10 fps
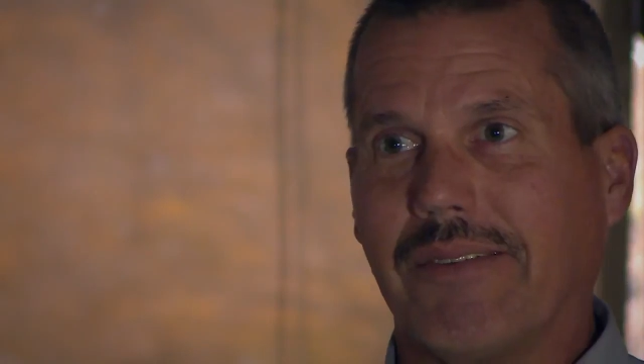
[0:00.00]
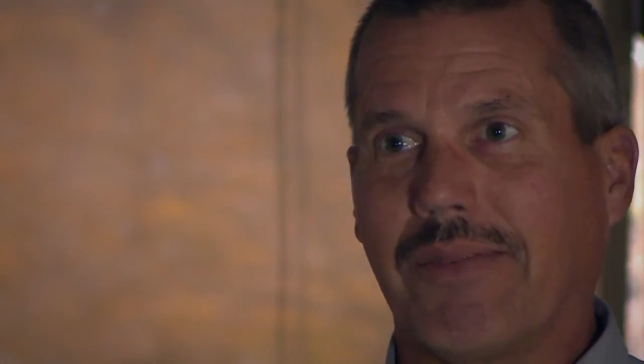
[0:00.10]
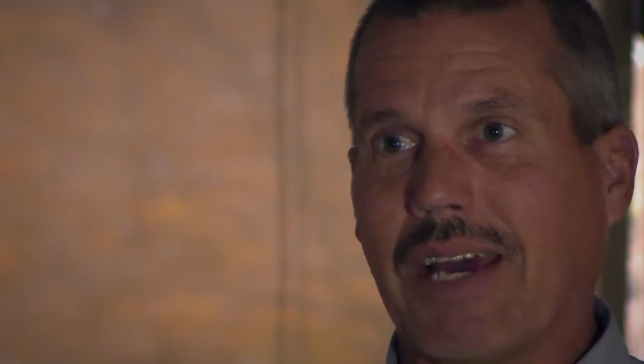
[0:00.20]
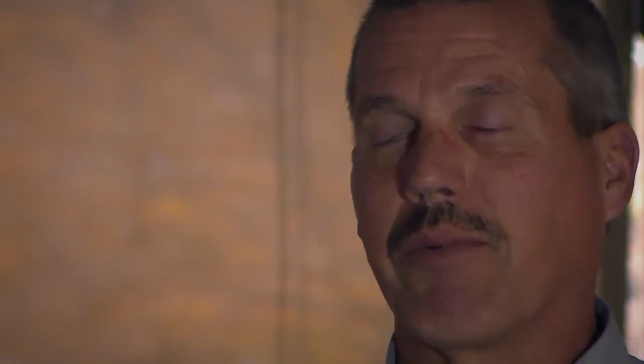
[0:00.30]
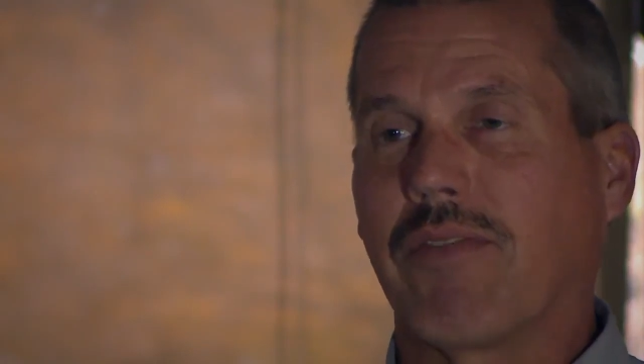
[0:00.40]

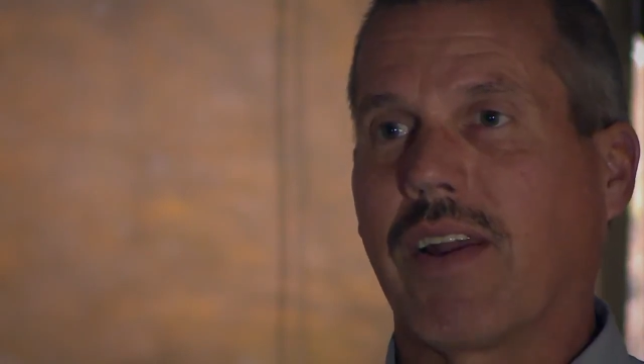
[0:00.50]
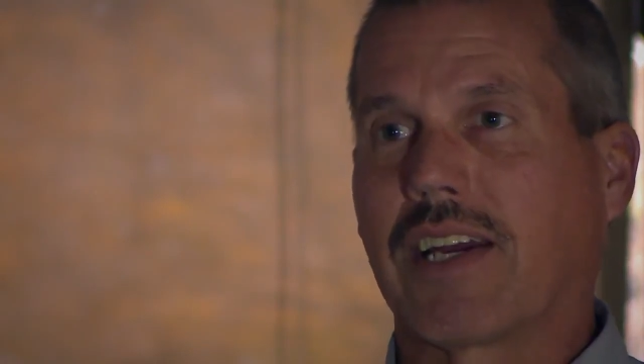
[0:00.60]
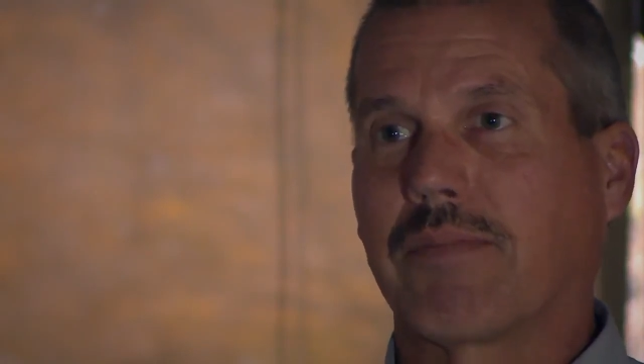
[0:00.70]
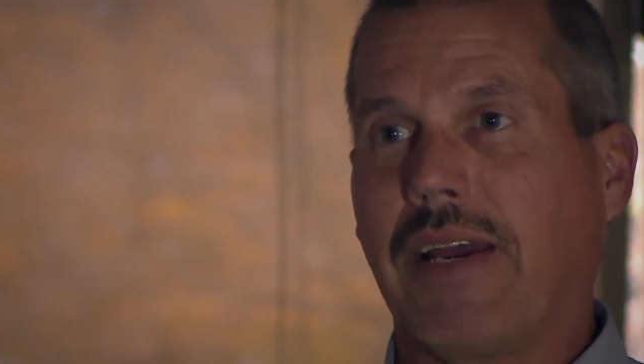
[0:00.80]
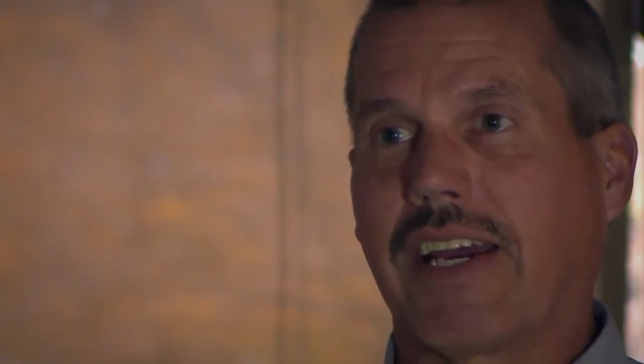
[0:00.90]
that
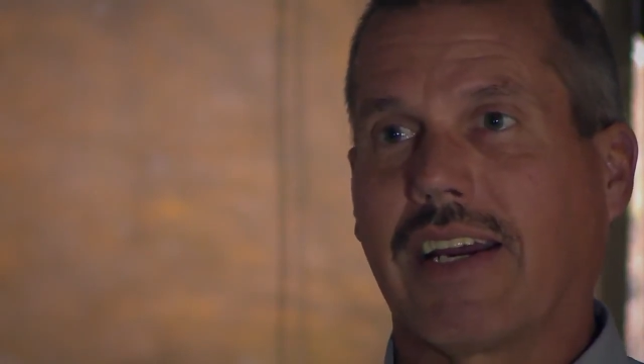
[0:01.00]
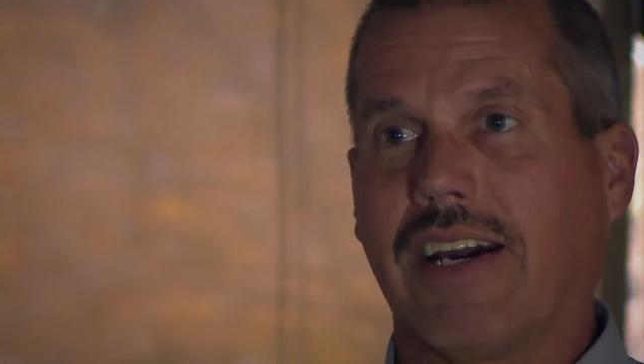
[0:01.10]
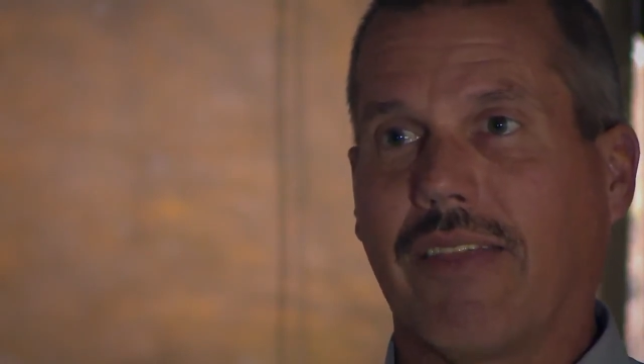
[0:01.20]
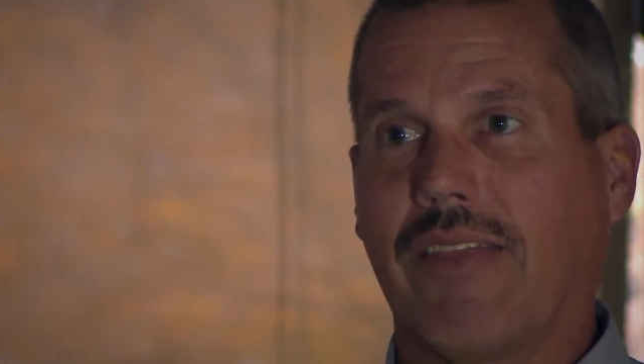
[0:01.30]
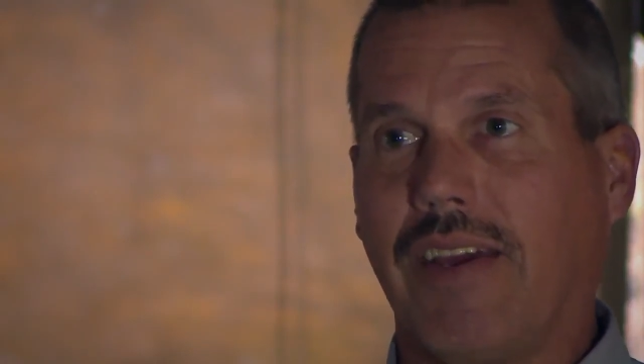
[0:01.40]
reflects back
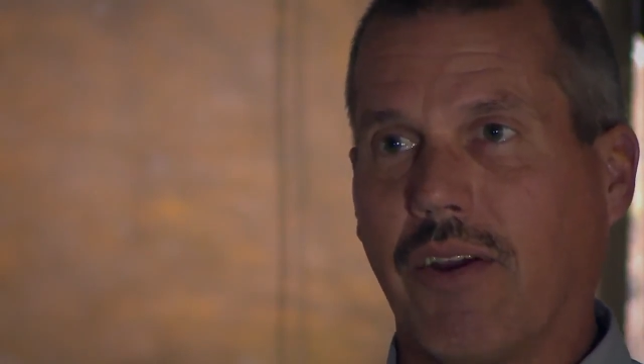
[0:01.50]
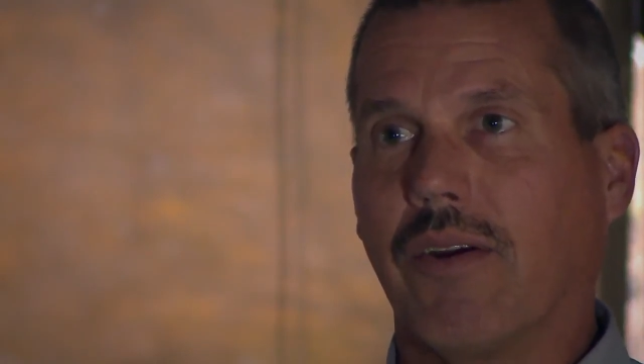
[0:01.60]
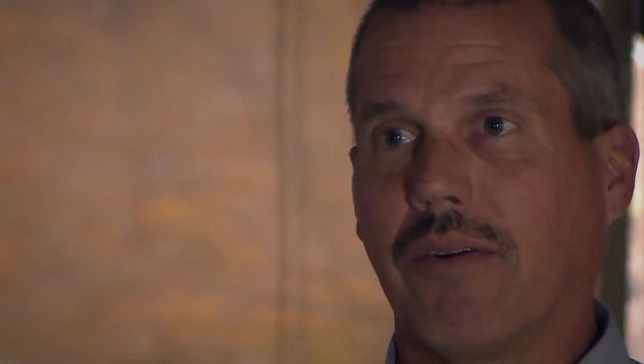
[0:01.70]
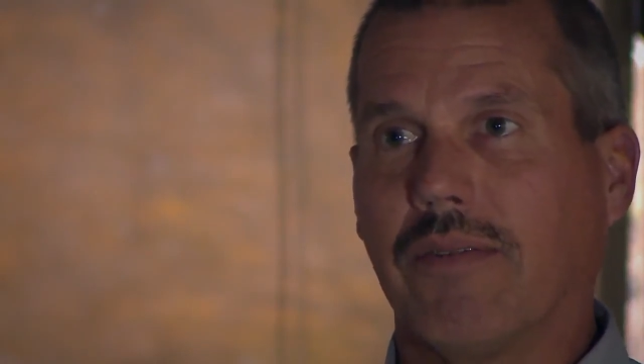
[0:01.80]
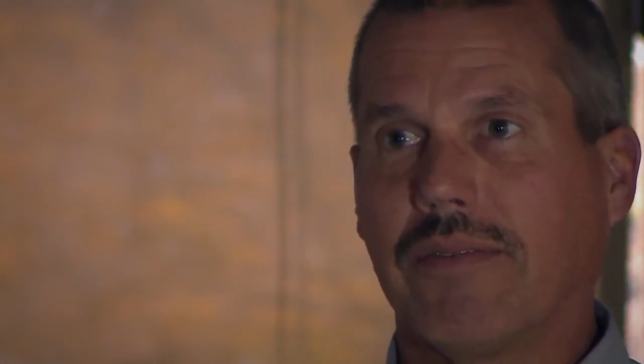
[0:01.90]
on
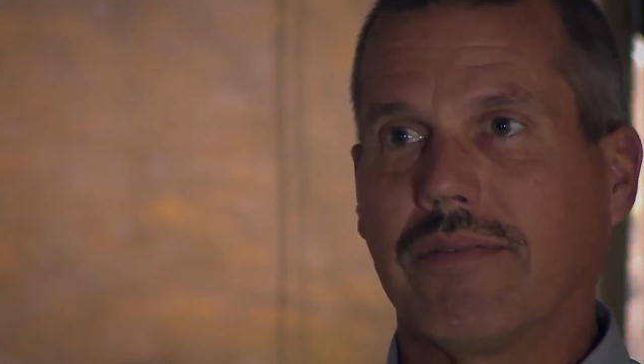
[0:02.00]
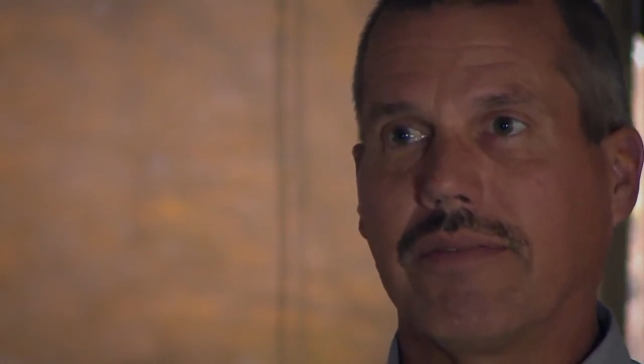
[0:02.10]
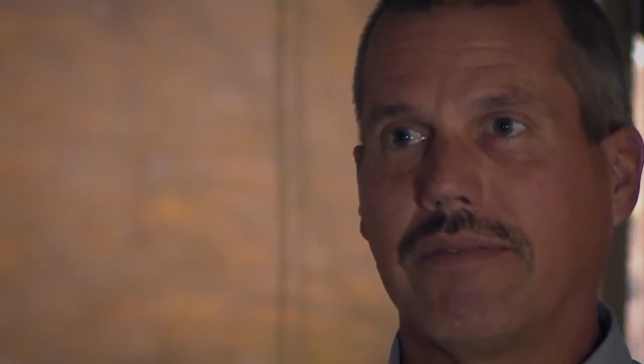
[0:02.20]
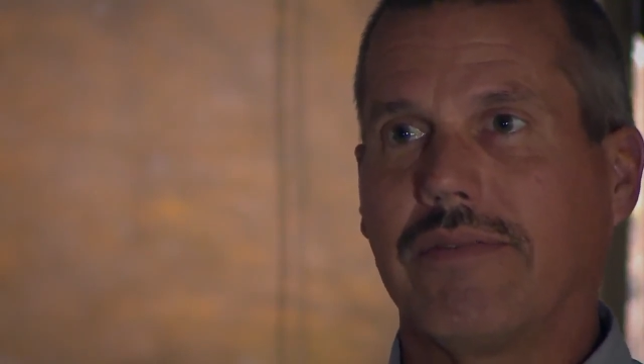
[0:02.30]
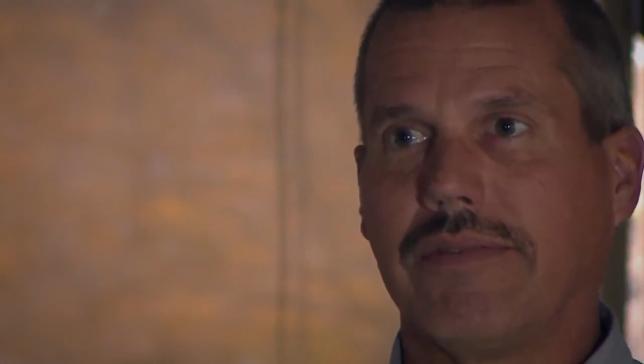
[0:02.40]
their
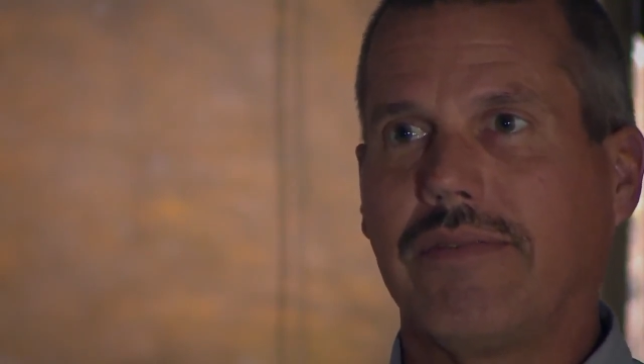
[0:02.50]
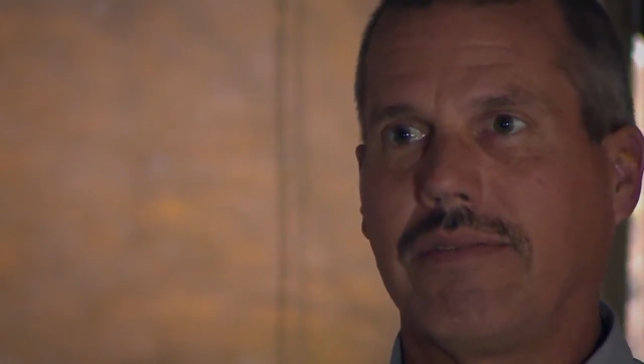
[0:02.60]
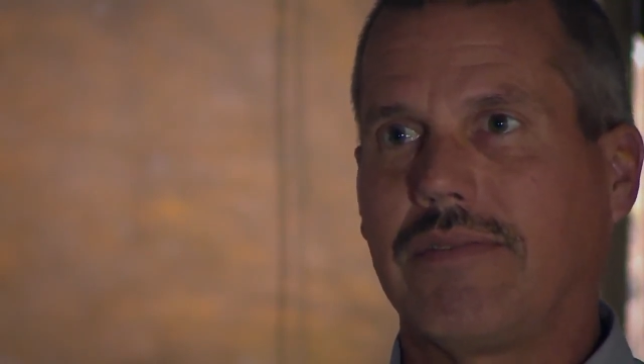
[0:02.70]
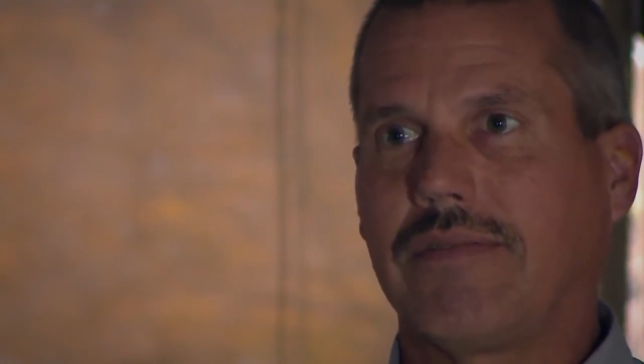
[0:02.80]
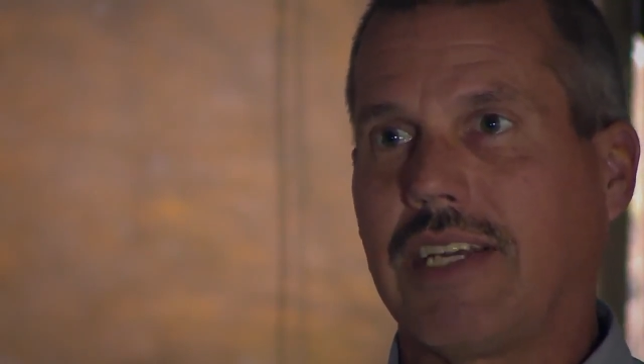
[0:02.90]

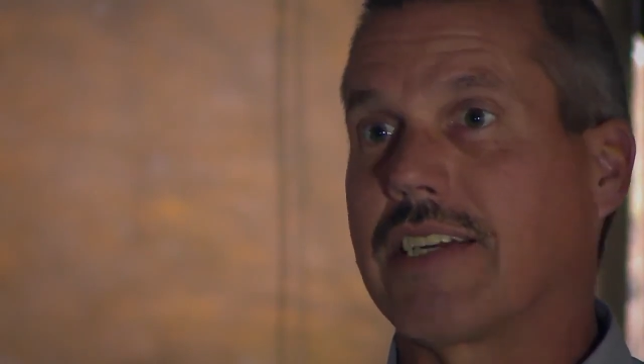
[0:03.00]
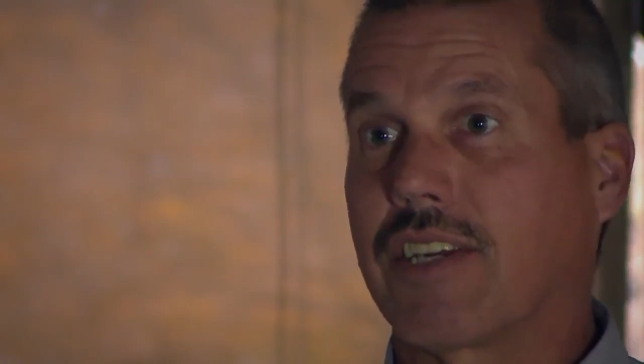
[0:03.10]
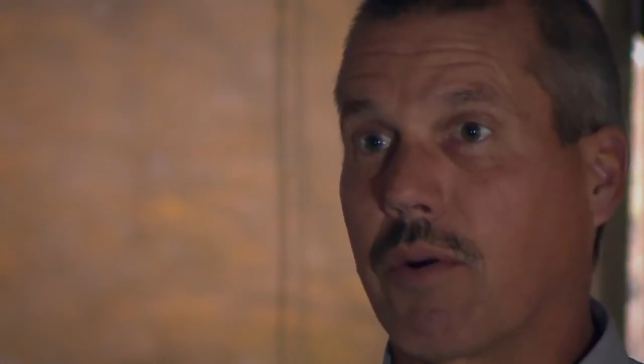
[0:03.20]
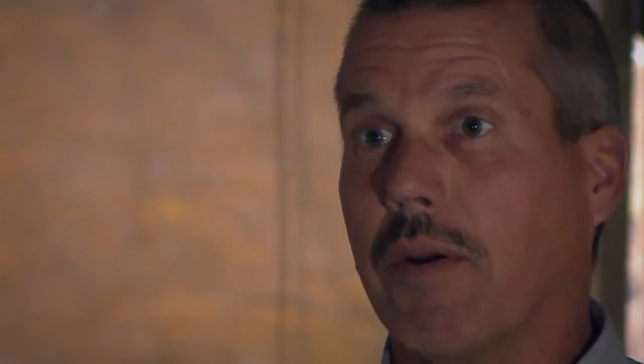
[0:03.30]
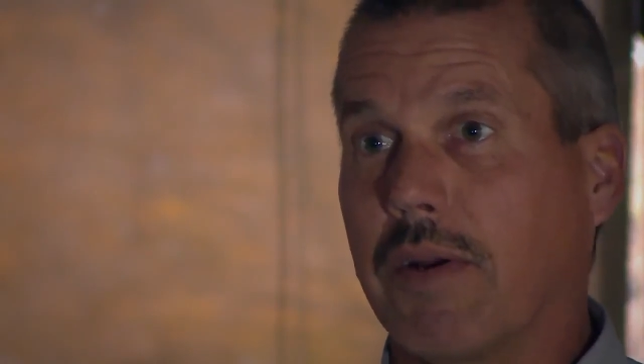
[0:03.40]
test
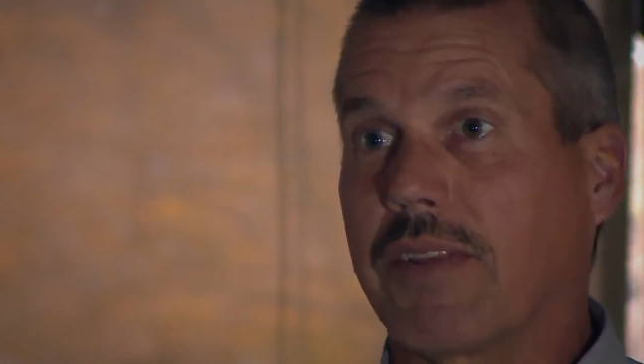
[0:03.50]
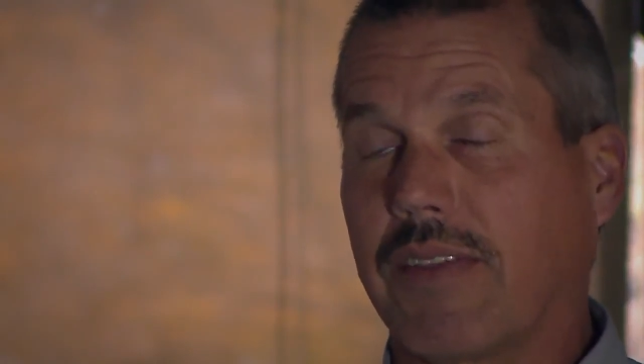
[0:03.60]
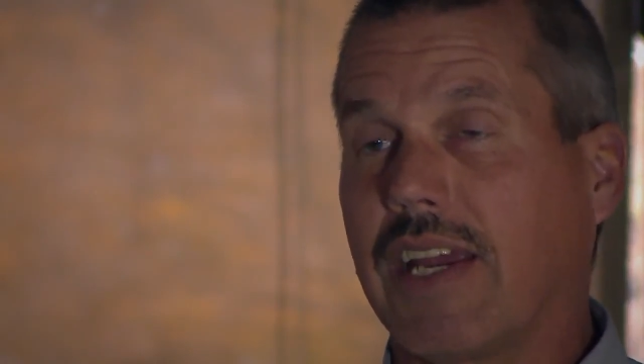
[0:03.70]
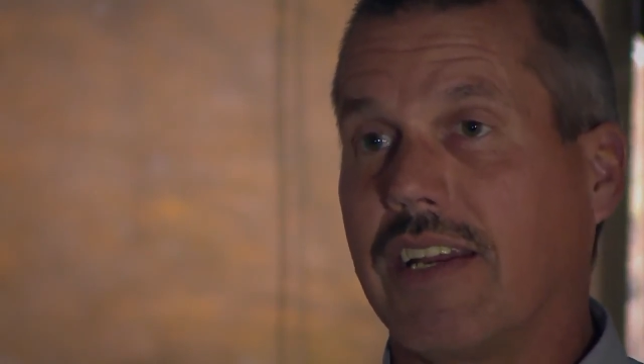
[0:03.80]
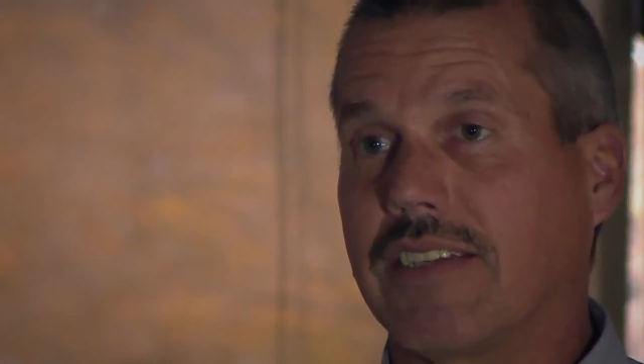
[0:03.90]
equipment that
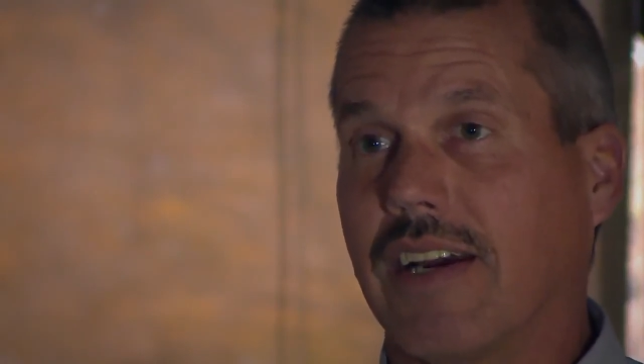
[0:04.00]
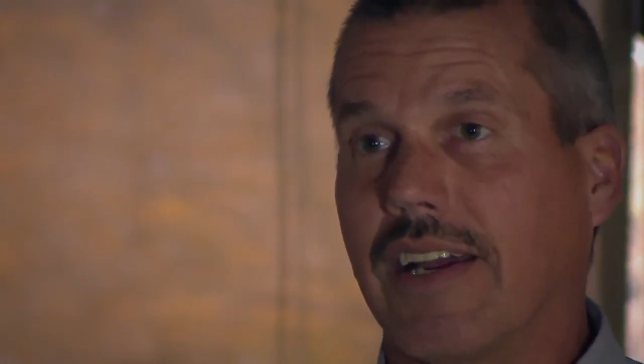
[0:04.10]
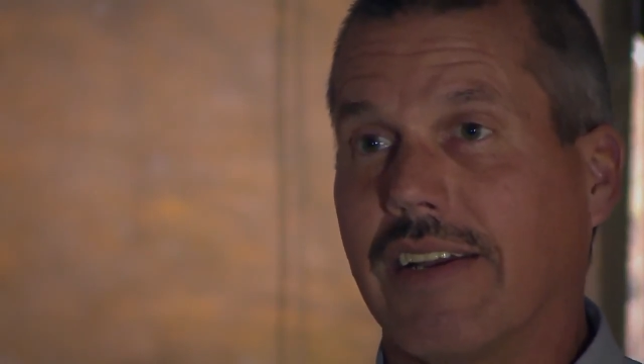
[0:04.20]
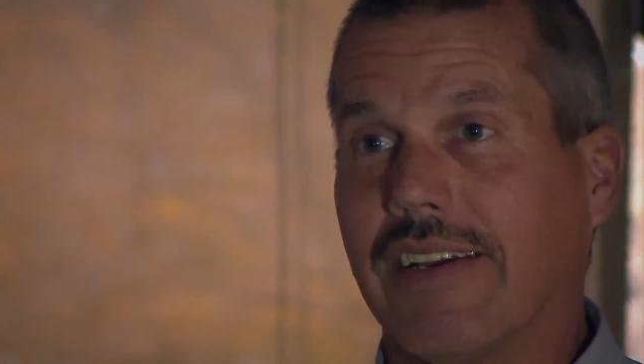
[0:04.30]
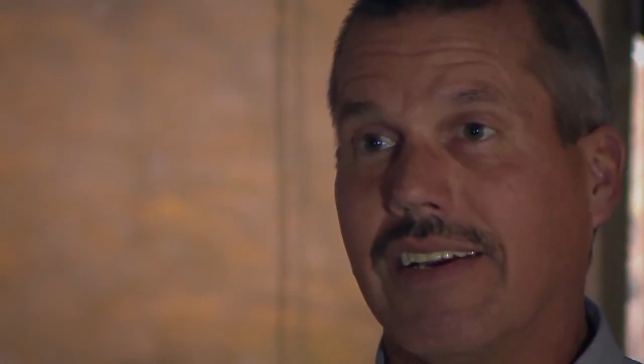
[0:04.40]
they designed.